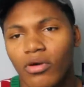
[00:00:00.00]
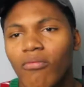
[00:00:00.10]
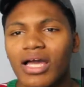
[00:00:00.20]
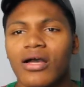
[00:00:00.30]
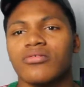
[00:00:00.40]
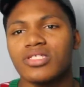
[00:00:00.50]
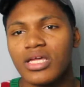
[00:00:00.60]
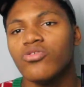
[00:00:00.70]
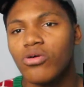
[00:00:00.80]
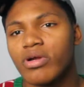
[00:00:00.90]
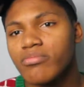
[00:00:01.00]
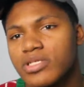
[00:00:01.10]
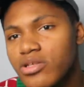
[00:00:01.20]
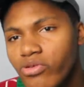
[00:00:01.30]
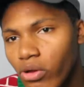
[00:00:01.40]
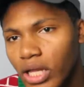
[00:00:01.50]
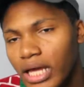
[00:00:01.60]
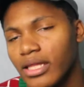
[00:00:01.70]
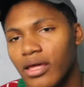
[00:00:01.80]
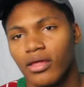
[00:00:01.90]
Why y'all stay doing Rey Mysterio
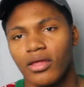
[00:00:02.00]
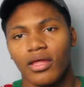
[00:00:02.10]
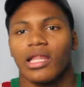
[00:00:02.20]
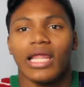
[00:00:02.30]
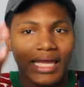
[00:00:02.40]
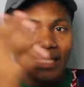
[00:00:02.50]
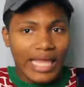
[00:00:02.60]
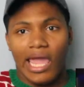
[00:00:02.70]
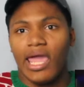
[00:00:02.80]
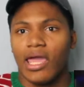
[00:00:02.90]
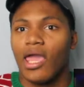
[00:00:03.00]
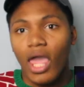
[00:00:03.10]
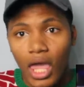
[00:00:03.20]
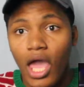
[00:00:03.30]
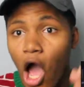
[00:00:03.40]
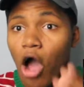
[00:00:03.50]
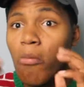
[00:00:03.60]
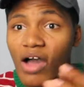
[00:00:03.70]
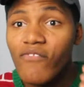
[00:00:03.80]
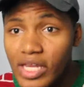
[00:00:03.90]
like that? Like, dang. In all
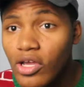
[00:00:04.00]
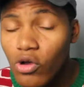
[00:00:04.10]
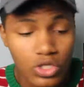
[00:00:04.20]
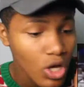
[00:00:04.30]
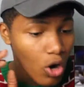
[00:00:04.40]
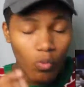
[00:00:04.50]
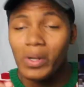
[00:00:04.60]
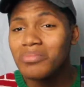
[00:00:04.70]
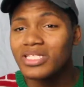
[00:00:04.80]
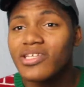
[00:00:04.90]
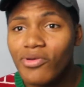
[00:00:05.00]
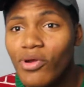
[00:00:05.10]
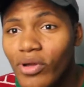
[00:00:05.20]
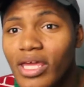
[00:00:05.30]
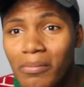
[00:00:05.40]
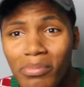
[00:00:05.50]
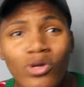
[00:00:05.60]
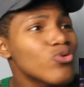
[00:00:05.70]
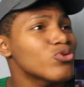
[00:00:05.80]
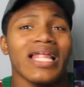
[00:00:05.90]
my videos, Rey Mysterio get
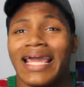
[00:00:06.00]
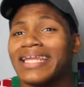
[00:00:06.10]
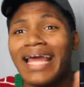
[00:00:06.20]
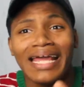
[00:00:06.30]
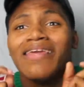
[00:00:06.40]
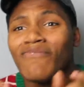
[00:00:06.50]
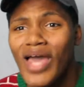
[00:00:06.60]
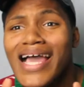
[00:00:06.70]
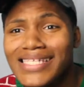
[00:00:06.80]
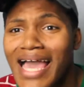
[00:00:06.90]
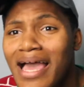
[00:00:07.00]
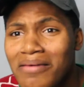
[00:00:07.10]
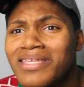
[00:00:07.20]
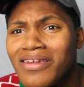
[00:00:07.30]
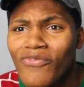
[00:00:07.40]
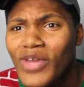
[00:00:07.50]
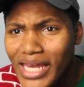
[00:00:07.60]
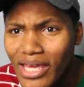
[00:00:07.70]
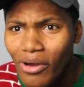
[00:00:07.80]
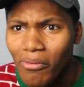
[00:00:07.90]
abused like 95 times in the
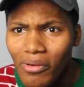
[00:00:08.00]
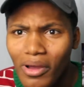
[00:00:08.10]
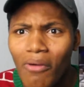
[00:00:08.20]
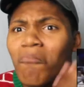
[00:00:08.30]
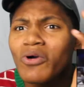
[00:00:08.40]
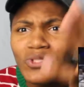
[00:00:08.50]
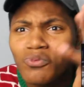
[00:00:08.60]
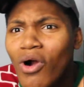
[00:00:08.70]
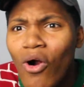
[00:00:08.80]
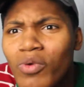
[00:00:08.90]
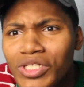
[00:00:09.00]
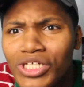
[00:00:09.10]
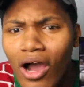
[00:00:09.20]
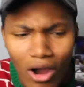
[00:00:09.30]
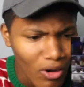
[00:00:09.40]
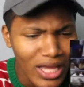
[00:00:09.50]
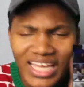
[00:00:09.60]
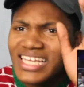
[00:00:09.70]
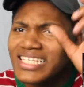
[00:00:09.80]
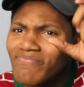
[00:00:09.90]
video. What's wrong with y'all?
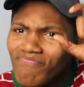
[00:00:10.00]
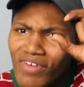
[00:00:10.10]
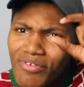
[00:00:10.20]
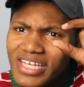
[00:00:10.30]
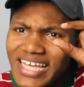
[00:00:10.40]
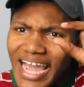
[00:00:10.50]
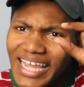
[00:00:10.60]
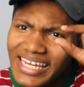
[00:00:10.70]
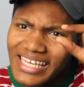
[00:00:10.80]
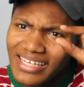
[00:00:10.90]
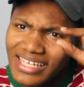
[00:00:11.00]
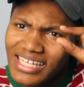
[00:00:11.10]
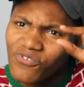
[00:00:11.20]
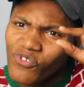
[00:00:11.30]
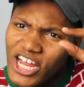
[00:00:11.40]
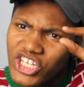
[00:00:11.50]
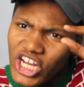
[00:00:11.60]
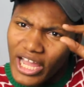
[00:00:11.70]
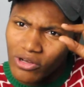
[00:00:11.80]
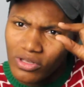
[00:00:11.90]
He's very tiny. He's
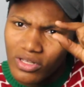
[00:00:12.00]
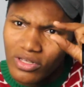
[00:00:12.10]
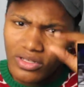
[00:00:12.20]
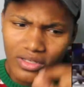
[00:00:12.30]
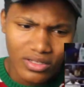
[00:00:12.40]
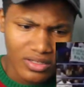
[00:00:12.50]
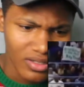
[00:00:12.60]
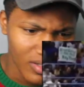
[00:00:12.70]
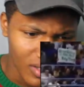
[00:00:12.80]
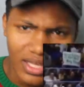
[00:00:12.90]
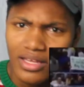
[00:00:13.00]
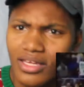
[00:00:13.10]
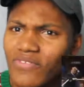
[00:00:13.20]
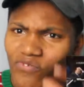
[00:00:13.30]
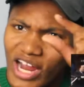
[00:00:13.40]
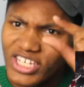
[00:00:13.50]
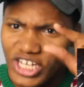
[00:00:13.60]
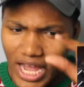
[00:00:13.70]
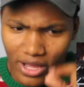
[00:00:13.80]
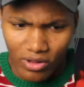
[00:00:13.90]
fragile. He's
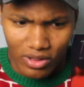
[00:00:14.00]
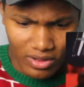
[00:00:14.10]
fragile.